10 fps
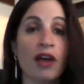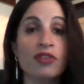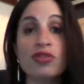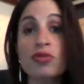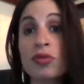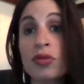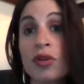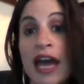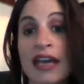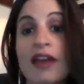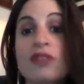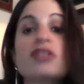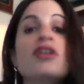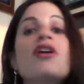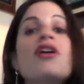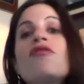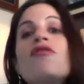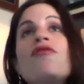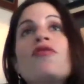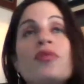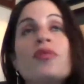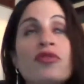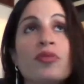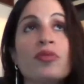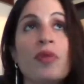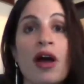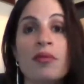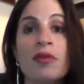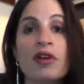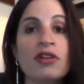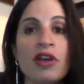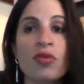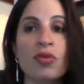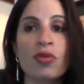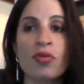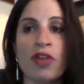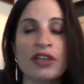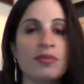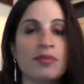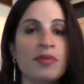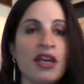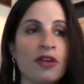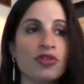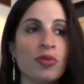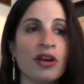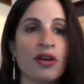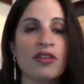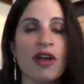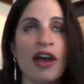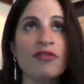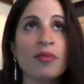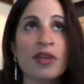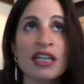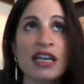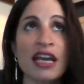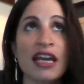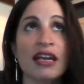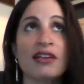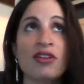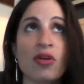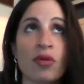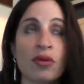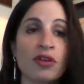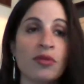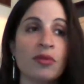do Google Hangouts, form a group in Google+, be on Twitter. Every Monday night, I know I'm going to be